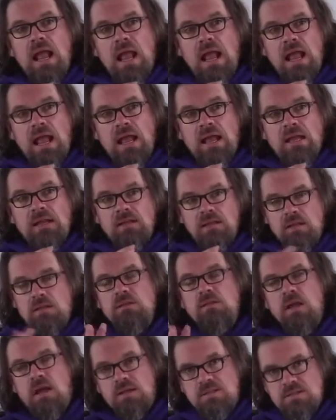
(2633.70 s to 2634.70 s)

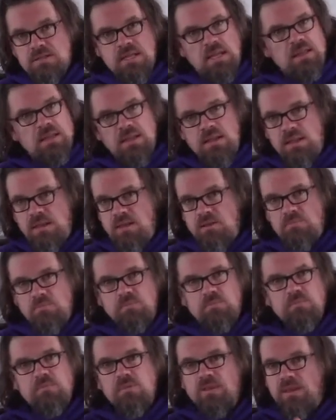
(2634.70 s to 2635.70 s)
And not to say
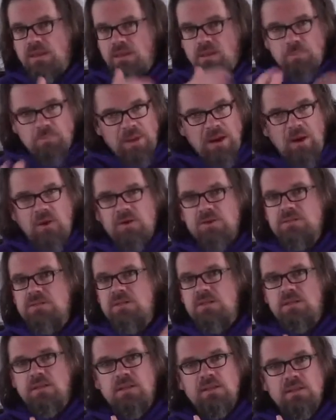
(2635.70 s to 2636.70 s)
that the
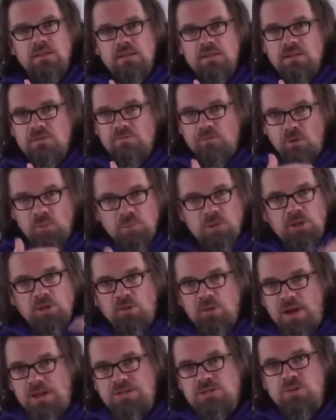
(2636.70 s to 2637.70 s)
comparison and the verbal
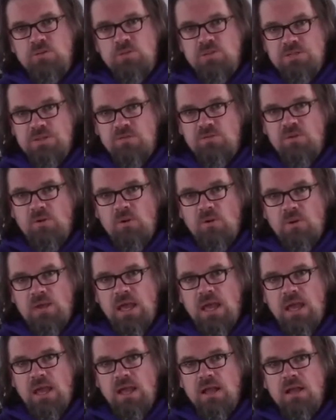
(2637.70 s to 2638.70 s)
aggression was ever
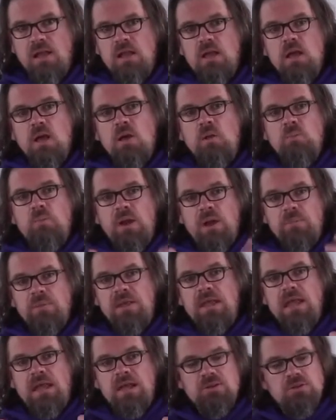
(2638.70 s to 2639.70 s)
okay, but I
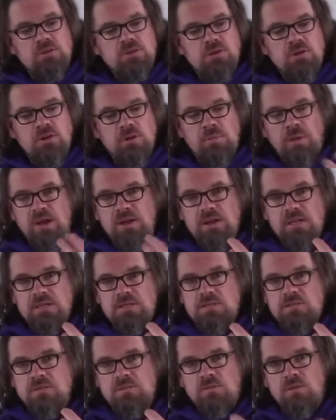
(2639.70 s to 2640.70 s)
began to learn about
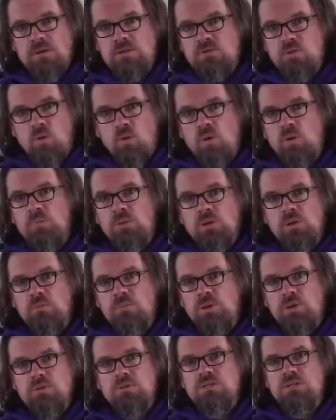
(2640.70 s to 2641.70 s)
his horrible
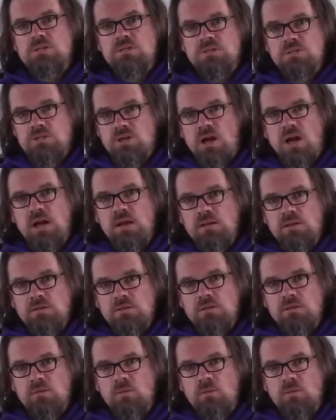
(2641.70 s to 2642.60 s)
abuse as a child, the